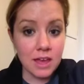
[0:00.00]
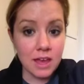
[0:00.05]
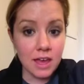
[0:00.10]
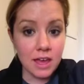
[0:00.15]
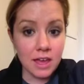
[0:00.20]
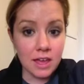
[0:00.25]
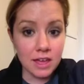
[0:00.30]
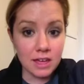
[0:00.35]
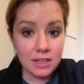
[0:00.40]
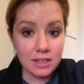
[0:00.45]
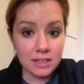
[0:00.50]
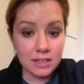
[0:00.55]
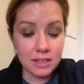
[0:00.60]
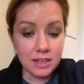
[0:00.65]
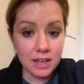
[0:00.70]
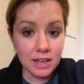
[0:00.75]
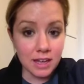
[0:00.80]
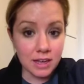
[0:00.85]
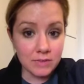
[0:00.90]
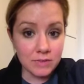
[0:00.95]
And
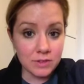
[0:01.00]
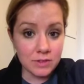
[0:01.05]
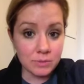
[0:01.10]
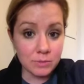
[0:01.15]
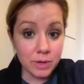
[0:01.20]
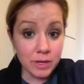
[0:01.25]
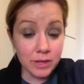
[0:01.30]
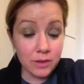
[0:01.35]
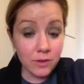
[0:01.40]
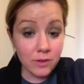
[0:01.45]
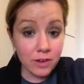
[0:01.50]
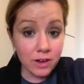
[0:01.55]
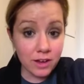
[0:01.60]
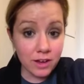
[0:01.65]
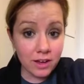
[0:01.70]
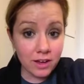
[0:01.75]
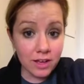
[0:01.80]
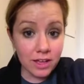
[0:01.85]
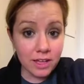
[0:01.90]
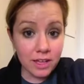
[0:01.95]
I have to do my
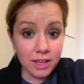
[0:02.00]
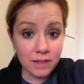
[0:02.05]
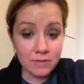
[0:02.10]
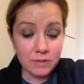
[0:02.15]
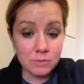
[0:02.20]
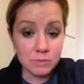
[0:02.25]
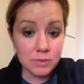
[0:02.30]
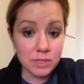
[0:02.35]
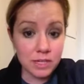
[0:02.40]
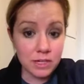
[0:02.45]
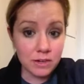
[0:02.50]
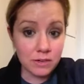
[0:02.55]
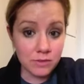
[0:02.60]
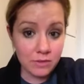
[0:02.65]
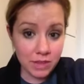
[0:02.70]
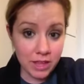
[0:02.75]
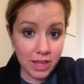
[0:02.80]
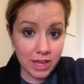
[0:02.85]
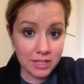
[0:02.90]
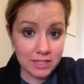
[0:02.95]
yoga and have some dinner and
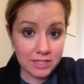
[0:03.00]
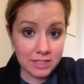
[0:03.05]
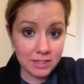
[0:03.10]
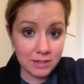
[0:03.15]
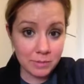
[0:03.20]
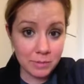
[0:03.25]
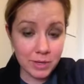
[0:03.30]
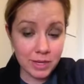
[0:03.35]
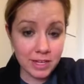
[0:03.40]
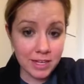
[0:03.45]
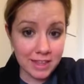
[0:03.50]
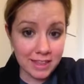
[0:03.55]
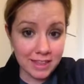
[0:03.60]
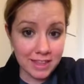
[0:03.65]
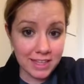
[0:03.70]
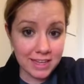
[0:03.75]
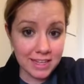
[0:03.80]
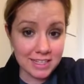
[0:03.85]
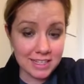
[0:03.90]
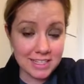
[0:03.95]
relax a little bit. And
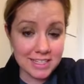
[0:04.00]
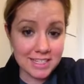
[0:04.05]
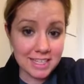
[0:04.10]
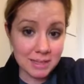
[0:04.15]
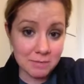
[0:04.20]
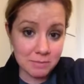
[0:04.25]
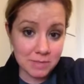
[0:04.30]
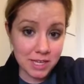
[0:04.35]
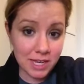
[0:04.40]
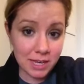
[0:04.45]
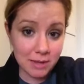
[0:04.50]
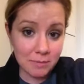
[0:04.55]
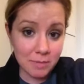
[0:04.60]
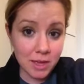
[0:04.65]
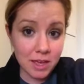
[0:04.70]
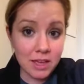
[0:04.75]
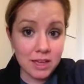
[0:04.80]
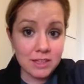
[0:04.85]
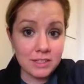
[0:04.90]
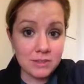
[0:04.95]
then it's team time.
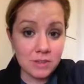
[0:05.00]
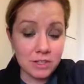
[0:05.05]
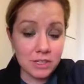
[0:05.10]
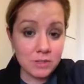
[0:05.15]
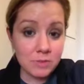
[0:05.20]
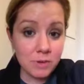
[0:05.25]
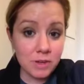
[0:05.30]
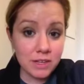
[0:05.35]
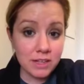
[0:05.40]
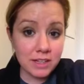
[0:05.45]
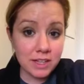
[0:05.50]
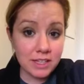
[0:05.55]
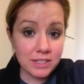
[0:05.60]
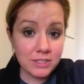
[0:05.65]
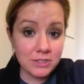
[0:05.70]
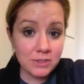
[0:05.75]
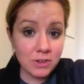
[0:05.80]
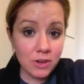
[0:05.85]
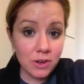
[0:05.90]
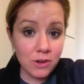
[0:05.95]
So I just wanted to
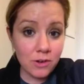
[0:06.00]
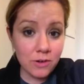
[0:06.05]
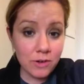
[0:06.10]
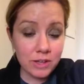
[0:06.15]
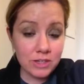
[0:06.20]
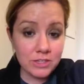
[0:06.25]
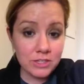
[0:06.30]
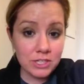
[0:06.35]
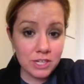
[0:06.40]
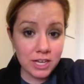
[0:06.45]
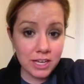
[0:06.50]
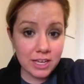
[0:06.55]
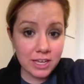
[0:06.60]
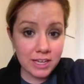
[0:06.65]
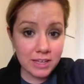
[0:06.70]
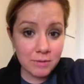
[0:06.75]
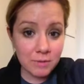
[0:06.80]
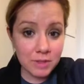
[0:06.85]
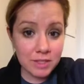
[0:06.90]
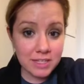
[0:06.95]
let you know and check
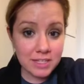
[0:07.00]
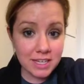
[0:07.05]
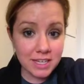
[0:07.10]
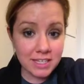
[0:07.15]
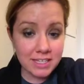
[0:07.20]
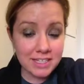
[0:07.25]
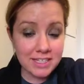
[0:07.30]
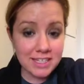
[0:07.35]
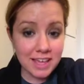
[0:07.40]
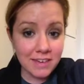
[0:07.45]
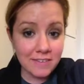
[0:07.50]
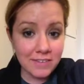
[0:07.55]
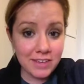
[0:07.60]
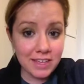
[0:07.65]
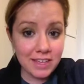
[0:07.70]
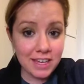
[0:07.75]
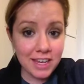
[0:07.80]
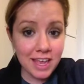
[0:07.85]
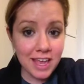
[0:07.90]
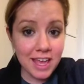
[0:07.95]
in with day
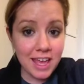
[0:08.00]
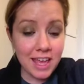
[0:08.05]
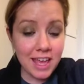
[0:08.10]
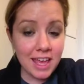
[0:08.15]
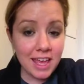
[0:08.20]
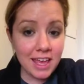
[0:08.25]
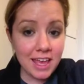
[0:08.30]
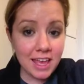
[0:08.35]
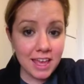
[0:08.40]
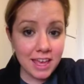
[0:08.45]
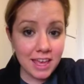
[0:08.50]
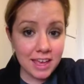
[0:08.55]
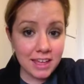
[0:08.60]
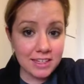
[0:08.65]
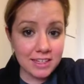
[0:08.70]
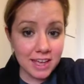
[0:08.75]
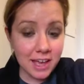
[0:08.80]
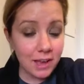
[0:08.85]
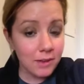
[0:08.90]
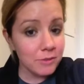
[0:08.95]
7.
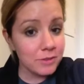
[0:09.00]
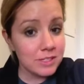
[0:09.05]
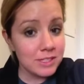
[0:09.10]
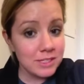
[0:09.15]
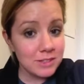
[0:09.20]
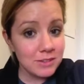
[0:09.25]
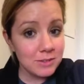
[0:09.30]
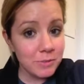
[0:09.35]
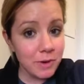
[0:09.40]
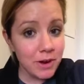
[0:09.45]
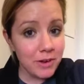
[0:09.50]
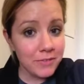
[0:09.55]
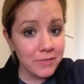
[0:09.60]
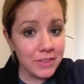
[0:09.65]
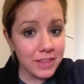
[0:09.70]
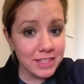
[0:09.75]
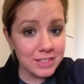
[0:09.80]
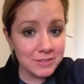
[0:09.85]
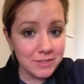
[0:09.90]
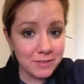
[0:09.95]
And I will see you tomorrow.
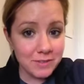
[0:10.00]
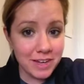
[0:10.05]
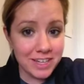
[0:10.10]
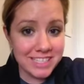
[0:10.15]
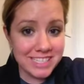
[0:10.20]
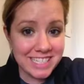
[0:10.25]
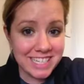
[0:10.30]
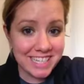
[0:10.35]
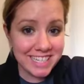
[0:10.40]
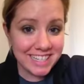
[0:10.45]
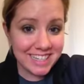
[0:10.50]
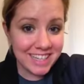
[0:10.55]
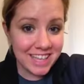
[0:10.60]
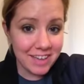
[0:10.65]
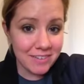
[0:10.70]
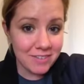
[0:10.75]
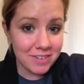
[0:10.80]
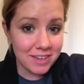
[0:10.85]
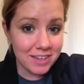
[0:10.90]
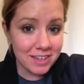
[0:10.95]
Thanks for watching.
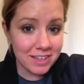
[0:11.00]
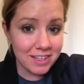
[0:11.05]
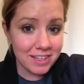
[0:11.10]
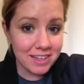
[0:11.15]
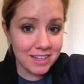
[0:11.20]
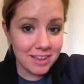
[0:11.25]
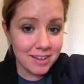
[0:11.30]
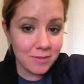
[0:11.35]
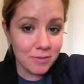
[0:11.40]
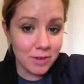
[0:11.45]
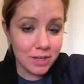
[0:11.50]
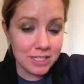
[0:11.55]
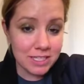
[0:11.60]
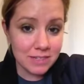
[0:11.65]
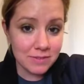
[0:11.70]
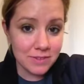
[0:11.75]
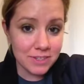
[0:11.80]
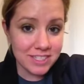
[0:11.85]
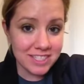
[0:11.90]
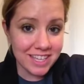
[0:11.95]
Have a good rest of your